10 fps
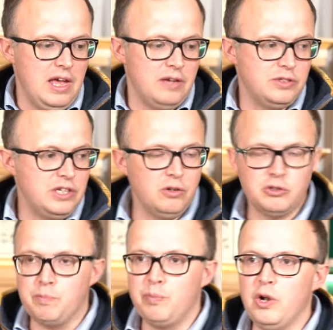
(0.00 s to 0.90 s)
if you're seeing lots
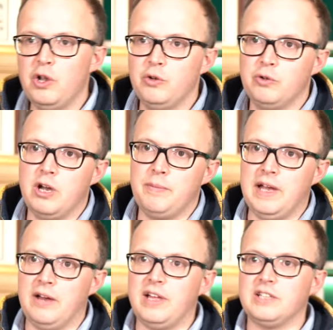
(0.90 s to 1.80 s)
of blue coming
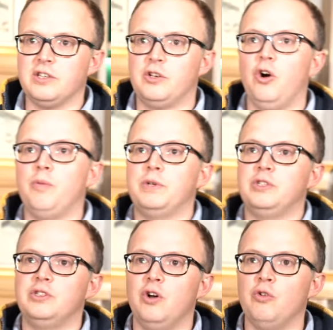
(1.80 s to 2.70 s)
out, that's the copper
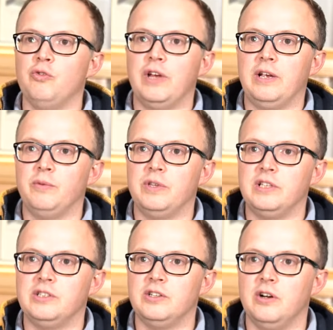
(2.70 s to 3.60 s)
dissolving with
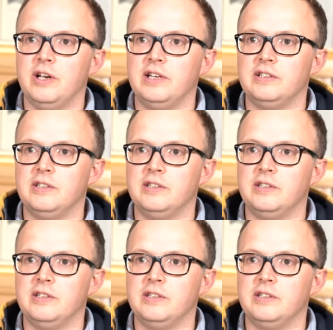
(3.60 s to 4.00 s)
inside